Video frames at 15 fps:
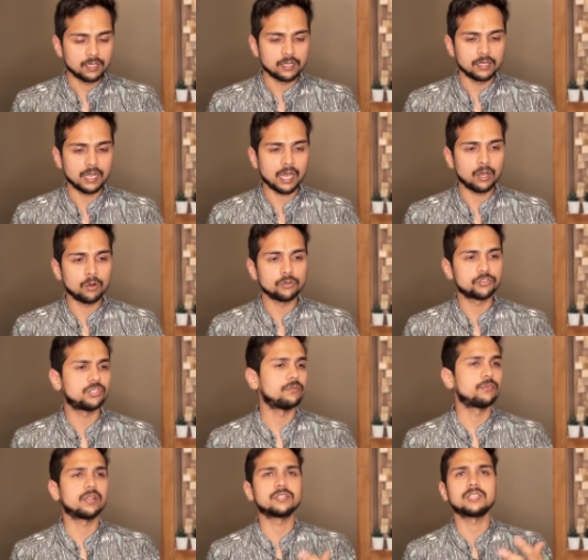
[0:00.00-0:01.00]
Now, say
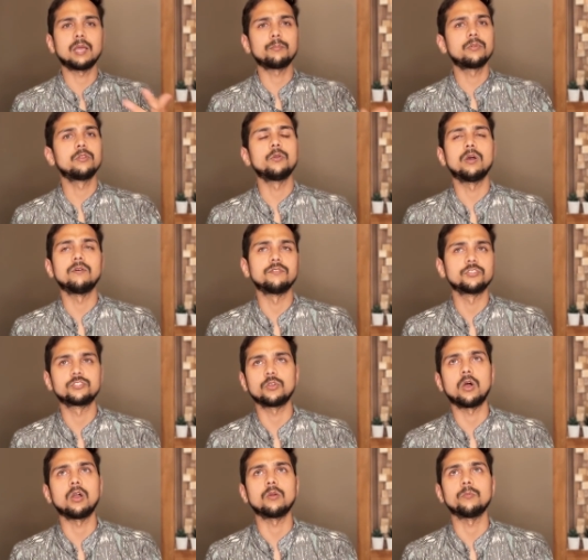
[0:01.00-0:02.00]
for example, you have a
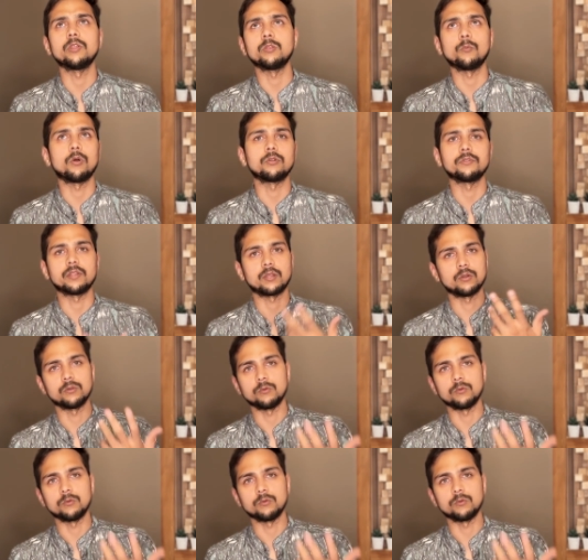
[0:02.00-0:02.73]
song where you want to record